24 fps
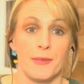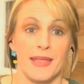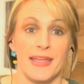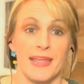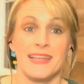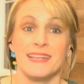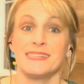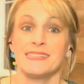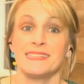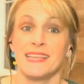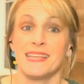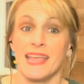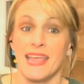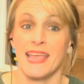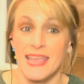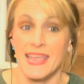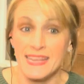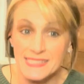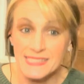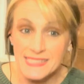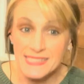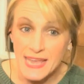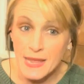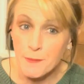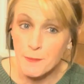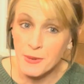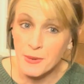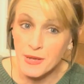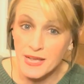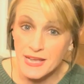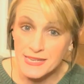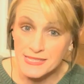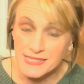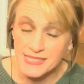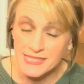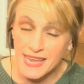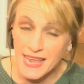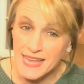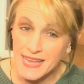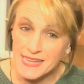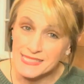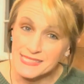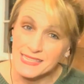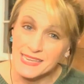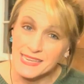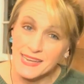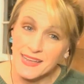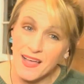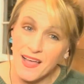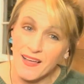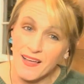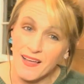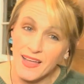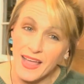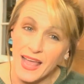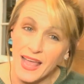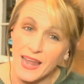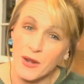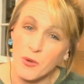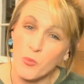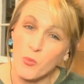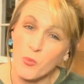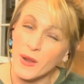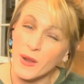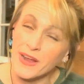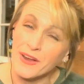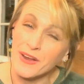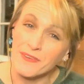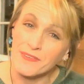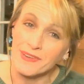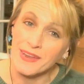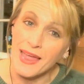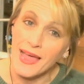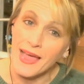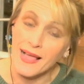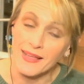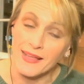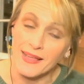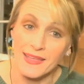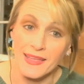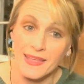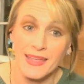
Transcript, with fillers: He said, he said because Casey got kind of weird-like,